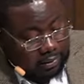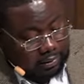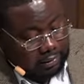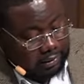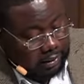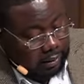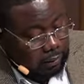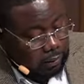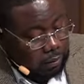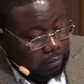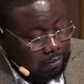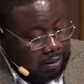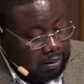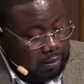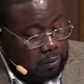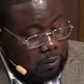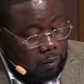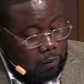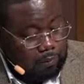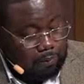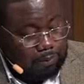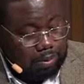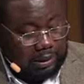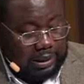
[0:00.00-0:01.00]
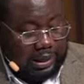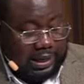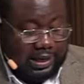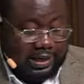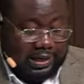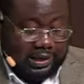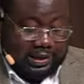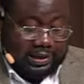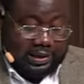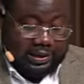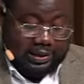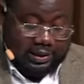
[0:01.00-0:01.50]
The woman who
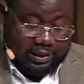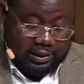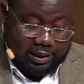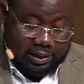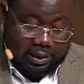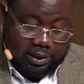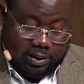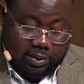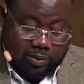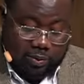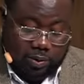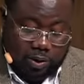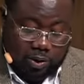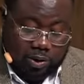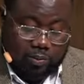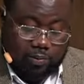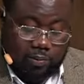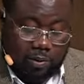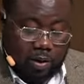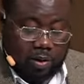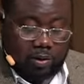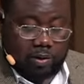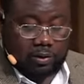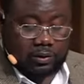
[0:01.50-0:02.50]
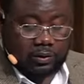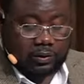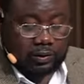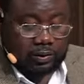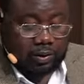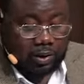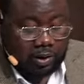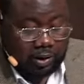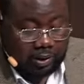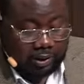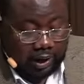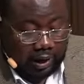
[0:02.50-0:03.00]
bled was more
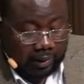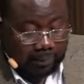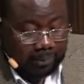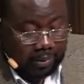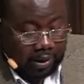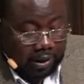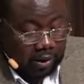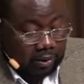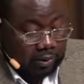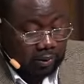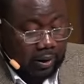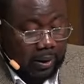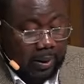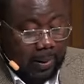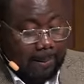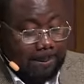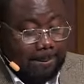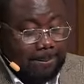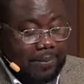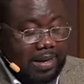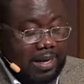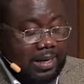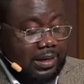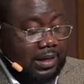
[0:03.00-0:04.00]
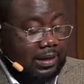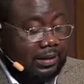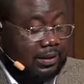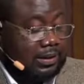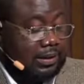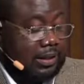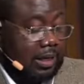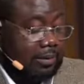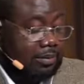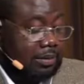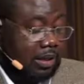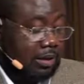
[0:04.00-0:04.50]
concerned about being
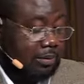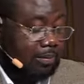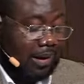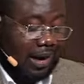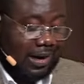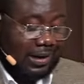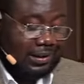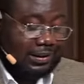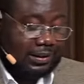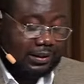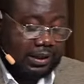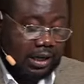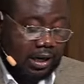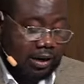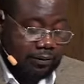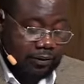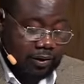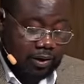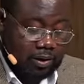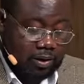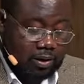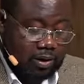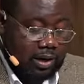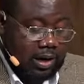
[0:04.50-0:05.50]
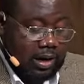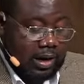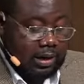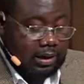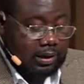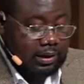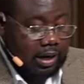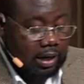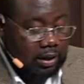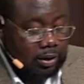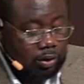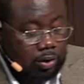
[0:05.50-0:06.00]
accepted by the Savior
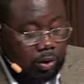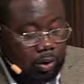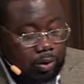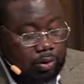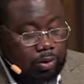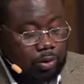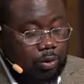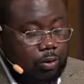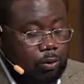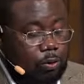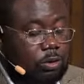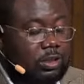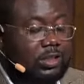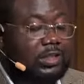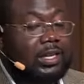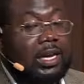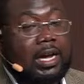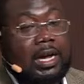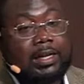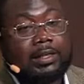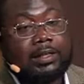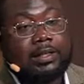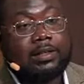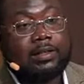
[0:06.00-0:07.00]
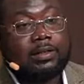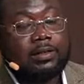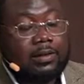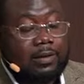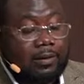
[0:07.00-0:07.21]
than those who sat.